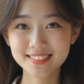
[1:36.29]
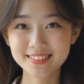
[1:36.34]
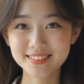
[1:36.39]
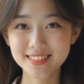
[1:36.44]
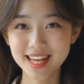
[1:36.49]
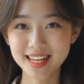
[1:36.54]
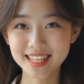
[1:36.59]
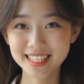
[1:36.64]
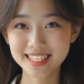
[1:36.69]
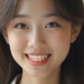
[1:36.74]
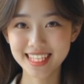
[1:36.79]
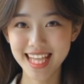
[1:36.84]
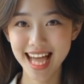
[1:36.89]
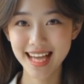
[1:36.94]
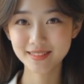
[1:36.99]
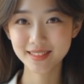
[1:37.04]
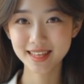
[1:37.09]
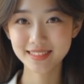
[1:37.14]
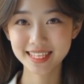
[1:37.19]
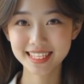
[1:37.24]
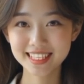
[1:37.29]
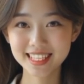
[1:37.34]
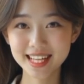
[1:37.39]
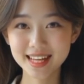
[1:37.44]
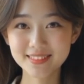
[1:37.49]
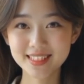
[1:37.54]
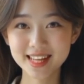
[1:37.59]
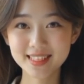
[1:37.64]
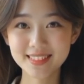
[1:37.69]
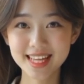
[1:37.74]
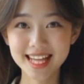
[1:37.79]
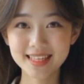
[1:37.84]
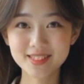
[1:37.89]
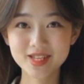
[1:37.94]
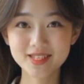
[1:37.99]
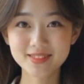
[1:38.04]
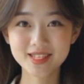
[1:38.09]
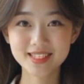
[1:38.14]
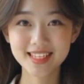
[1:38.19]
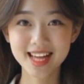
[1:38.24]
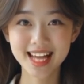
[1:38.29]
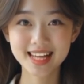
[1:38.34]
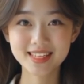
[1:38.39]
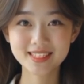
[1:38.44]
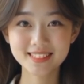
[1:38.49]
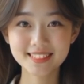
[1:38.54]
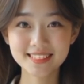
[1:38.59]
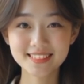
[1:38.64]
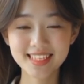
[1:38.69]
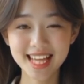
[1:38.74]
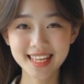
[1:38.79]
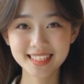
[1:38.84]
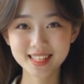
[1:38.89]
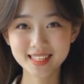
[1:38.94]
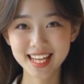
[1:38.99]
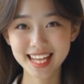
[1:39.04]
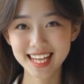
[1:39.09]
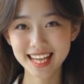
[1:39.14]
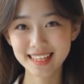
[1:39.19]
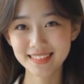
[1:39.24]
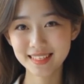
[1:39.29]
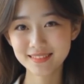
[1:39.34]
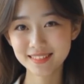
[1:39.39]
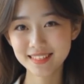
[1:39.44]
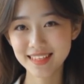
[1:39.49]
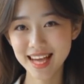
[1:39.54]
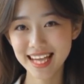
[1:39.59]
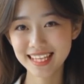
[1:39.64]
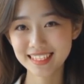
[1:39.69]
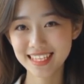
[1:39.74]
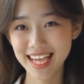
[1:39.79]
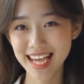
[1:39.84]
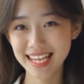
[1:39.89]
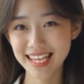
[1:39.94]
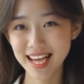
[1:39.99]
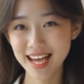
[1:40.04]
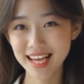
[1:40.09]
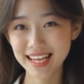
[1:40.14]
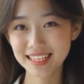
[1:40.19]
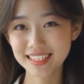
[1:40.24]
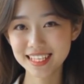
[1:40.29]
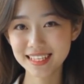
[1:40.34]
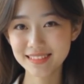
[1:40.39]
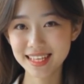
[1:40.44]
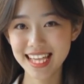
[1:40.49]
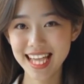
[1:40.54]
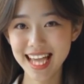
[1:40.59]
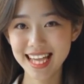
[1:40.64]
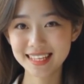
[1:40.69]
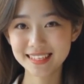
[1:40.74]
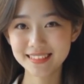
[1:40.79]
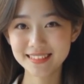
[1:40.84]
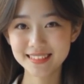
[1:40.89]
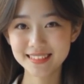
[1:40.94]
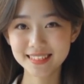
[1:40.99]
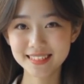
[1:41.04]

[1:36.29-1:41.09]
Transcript: First, tap on the server label below, then click on the plus icon to begin.